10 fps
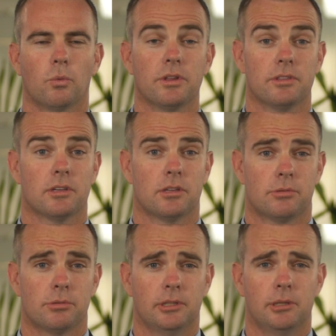We think
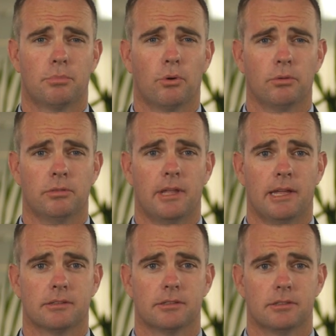it's really important
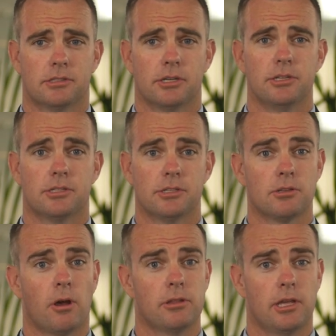that
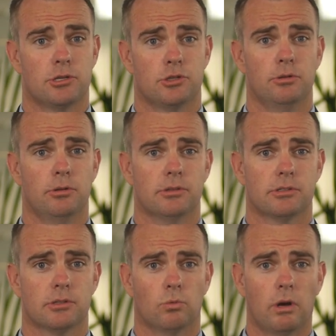teachers know their
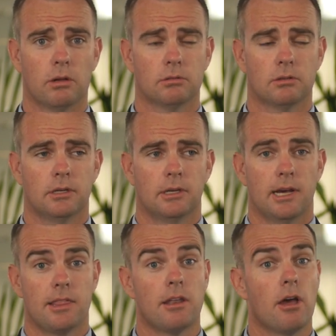students well
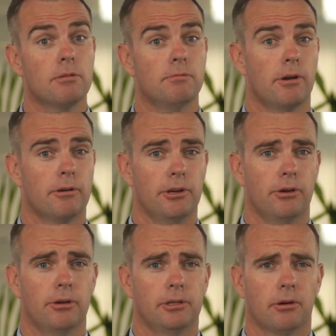and they know them
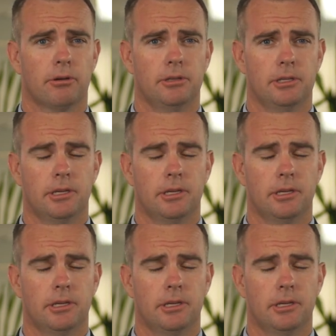very early on in